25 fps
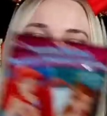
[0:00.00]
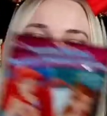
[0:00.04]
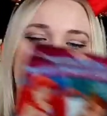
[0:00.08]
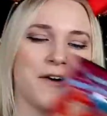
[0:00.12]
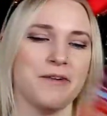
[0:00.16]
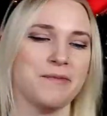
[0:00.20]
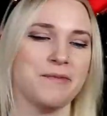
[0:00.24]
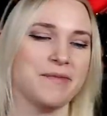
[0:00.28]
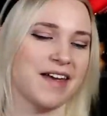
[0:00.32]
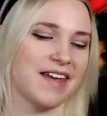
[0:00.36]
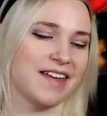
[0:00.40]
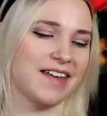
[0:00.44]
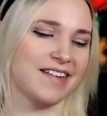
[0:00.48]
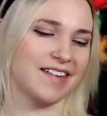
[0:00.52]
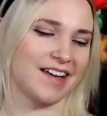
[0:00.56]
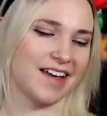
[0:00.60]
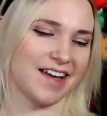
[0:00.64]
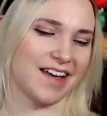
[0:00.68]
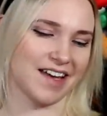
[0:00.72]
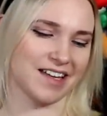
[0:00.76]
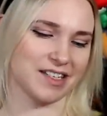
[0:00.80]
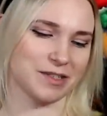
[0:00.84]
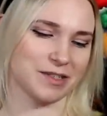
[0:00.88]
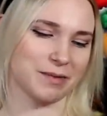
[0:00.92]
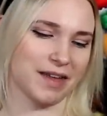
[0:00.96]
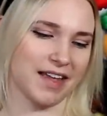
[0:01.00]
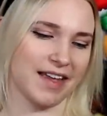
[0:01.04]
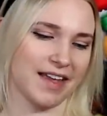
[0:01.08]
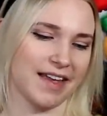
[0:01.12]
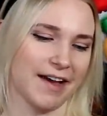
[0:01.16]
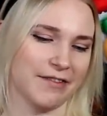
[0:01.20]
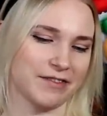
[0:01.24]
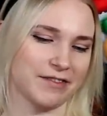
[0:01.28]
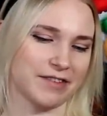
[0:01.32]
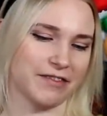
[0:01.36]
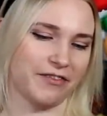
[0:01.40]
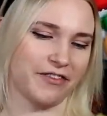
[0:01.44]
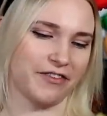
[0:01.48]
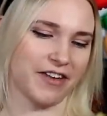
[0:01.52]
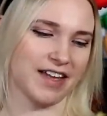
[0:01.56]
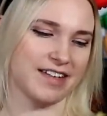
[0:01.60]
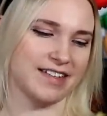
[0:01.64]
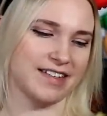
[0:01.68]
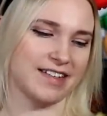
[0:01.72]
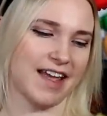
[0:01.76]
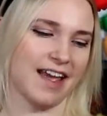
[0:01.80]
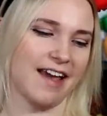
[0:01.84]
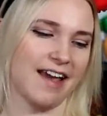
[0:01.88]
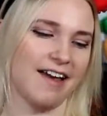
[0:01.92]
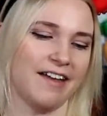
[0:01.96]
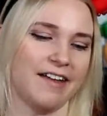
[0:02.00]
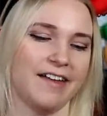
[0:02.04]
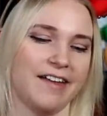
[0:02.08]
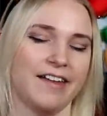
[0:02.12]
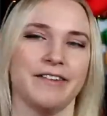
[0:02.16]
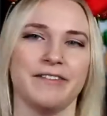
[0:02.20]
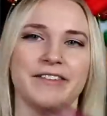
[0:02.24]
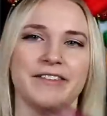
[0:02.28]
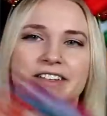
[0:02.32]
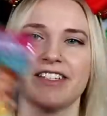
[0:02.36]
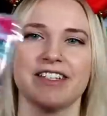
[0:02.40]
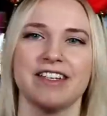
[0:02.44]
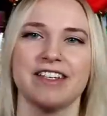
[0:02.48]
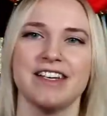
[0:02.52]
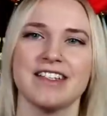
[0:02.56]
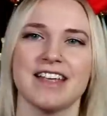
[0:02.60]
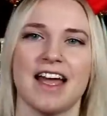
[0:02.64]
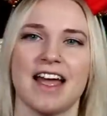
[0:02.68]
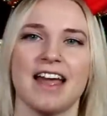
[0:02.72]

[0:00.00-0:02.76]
Oh my gosh, well, I have to find Gale, which it is.